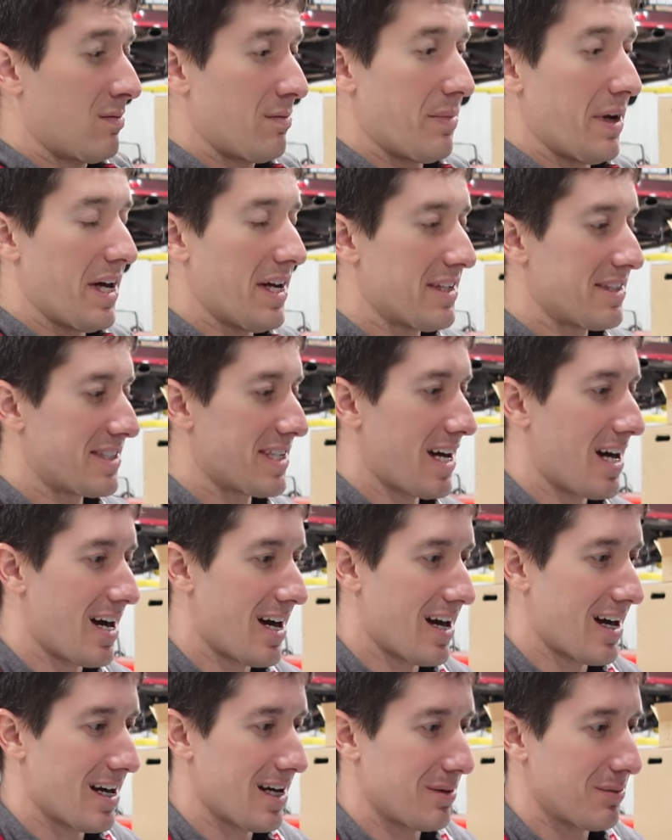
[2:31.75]
Pan
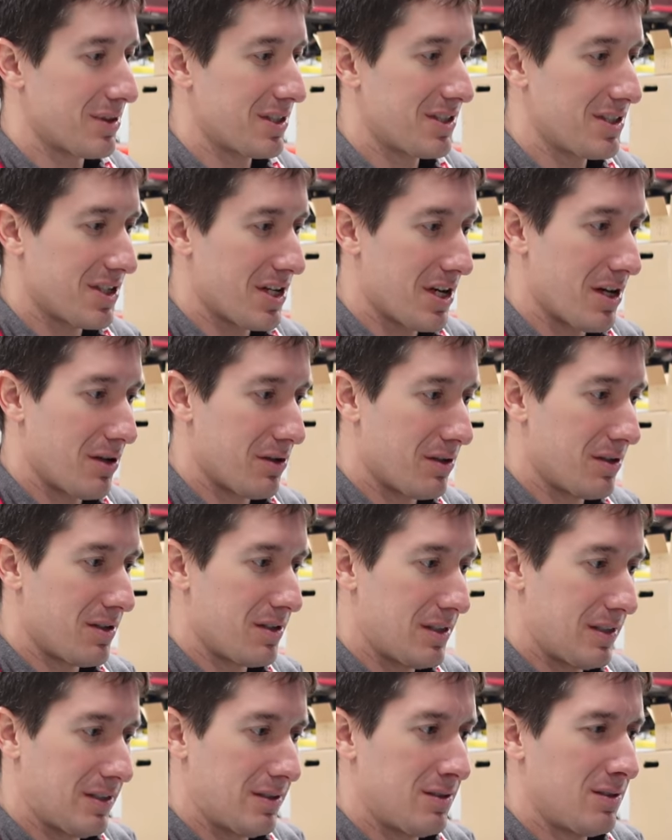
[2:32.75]
time. So,
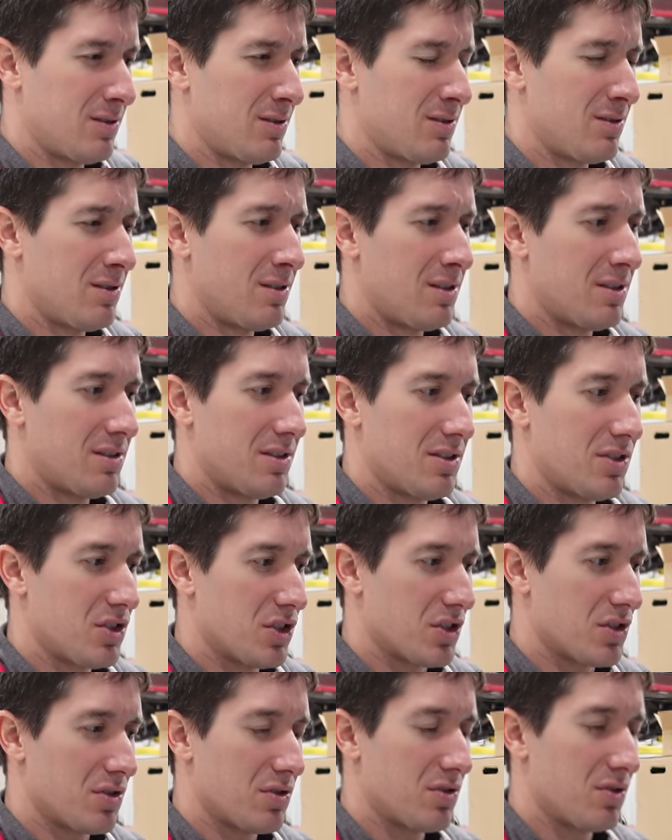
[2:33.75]
let's
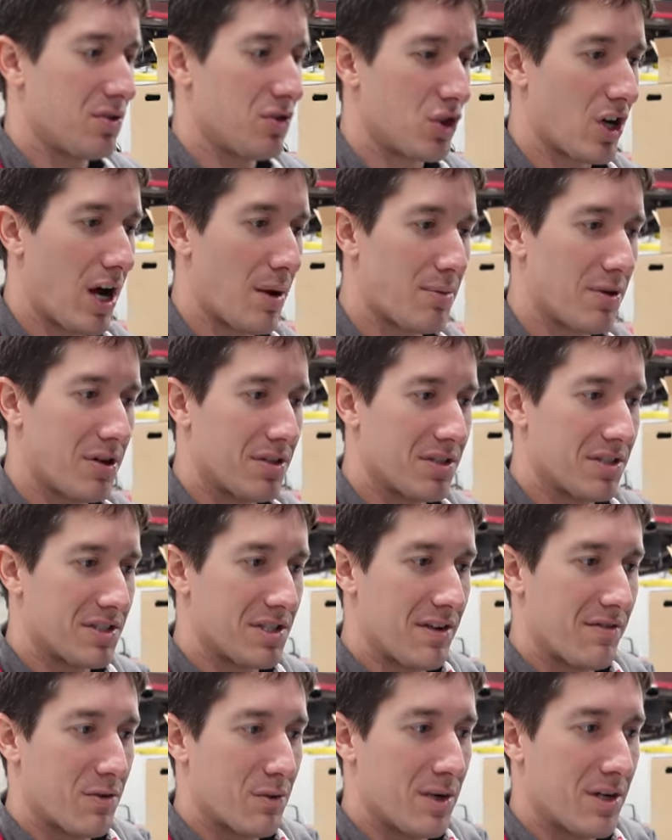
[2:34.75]
just drop all this
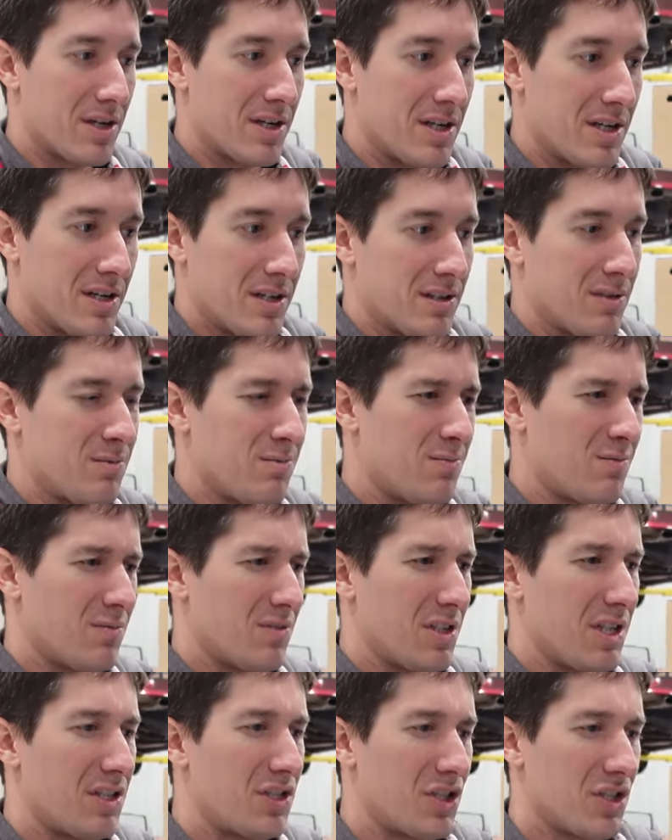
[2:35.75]
everywhere.
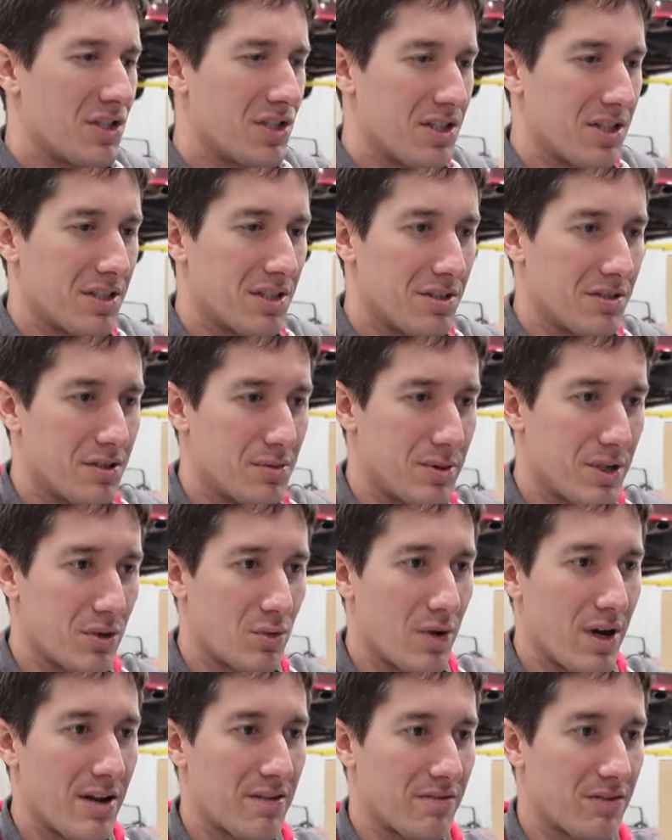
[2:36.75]
Engine's still a little bit
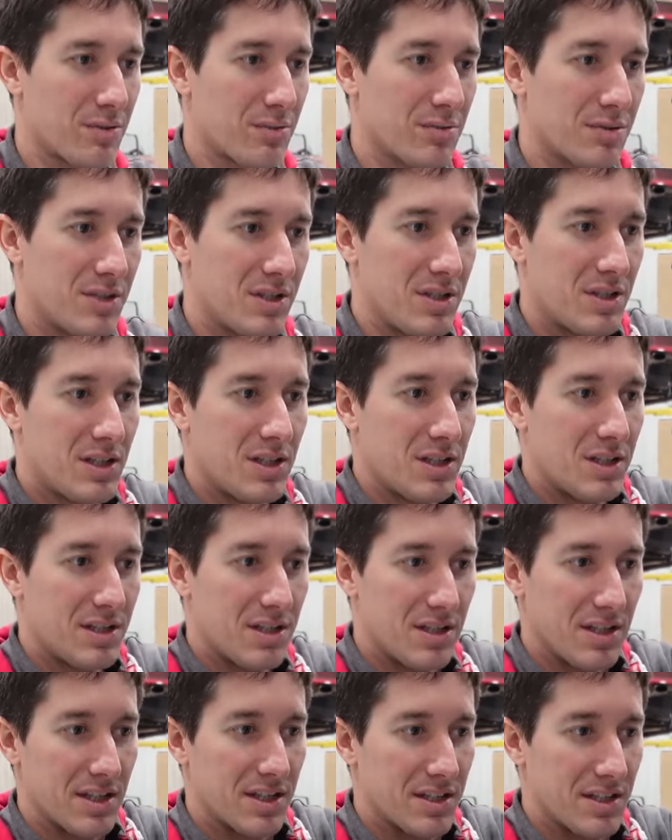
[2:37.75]
wet from
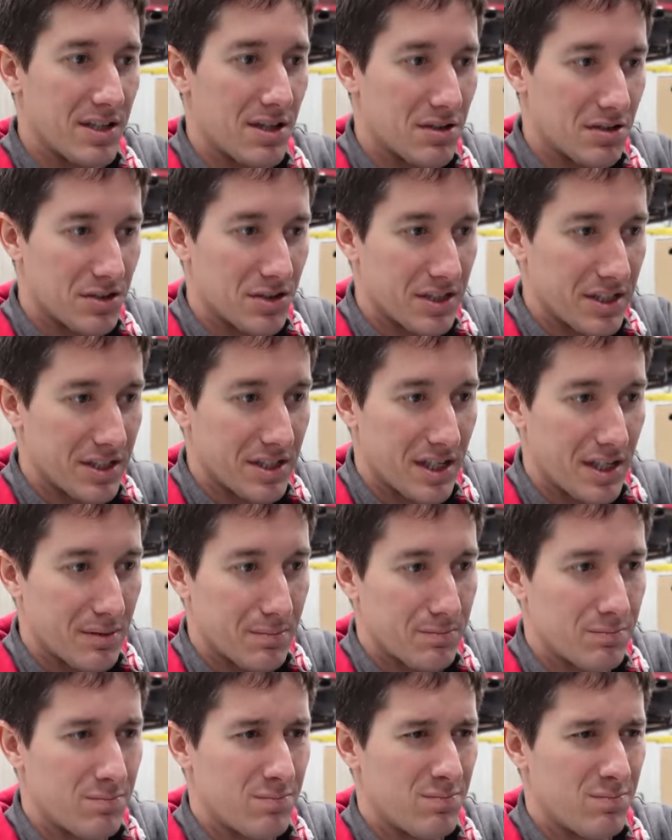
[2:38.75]
getting it all cleaned up.